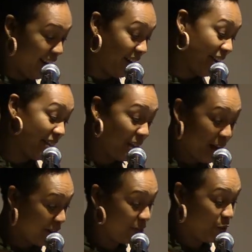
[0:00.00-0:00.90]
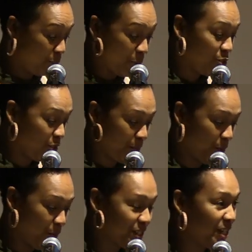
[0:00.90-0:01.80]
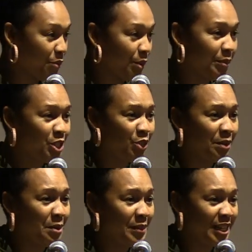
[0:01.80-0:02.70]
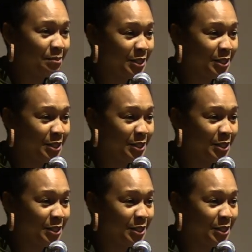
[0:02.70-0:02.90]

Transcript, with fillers: Uh, and then after most of the poets, I went, please don't let me be next.